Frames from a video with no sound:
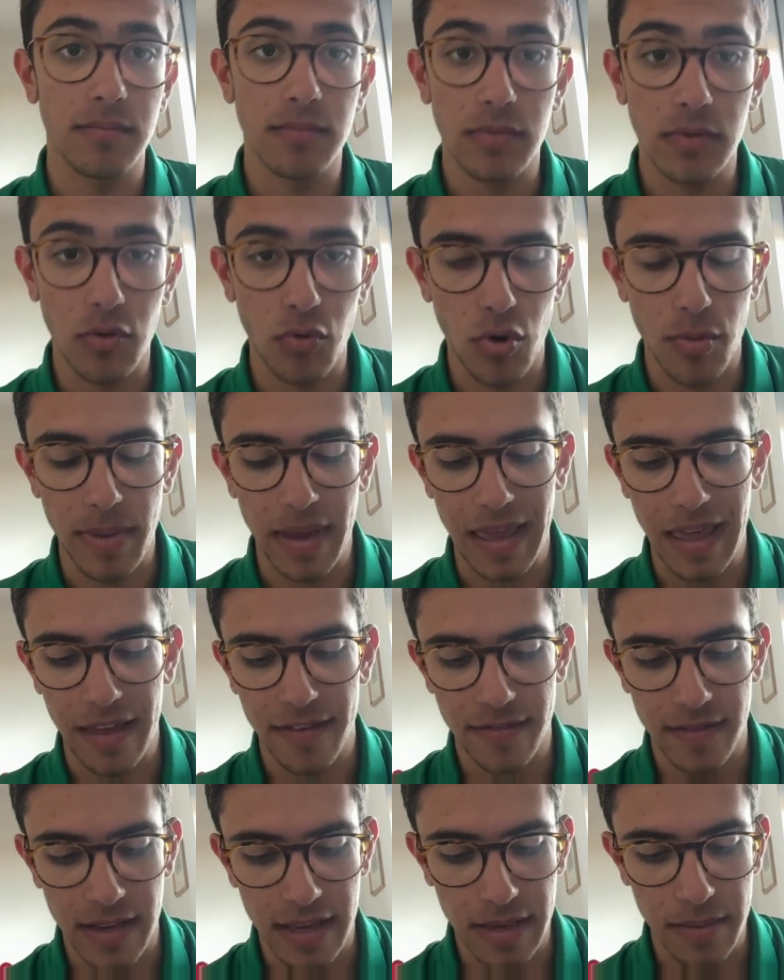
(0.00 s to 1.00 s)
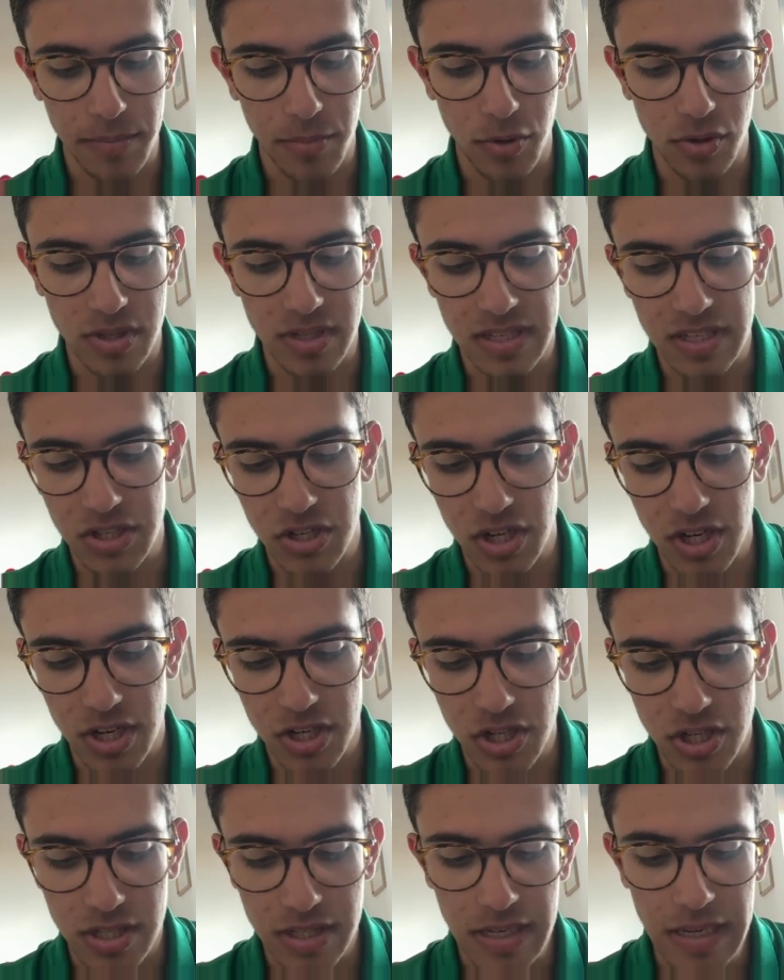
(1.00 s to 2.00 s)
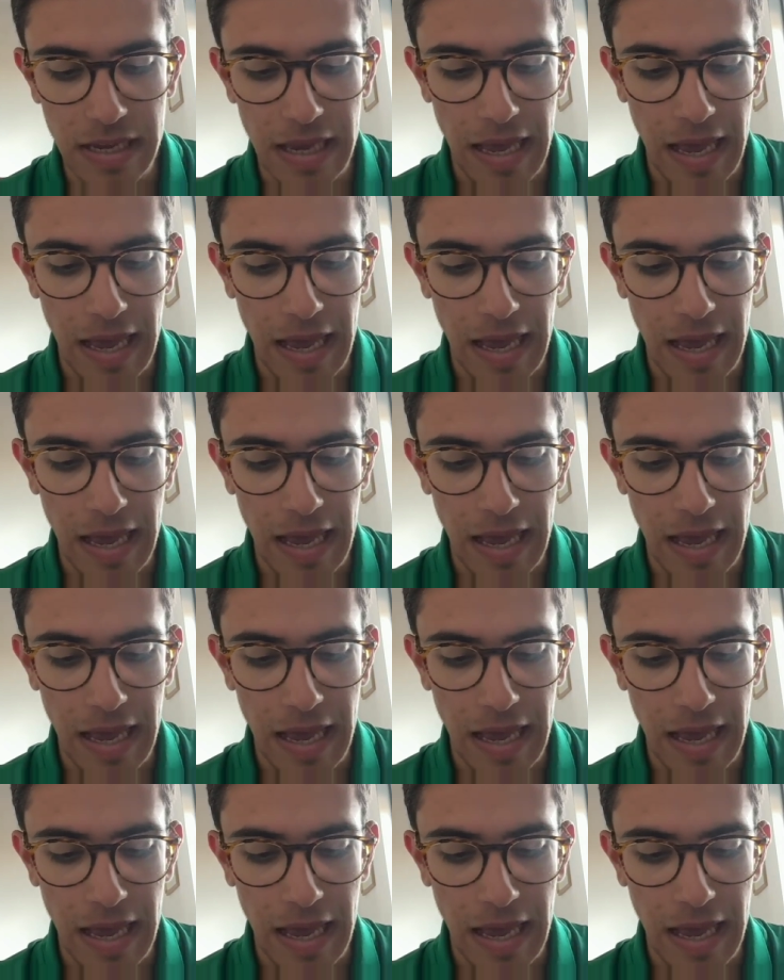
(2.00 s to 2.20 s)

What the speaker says: the Roman Catholic and Protestant churches,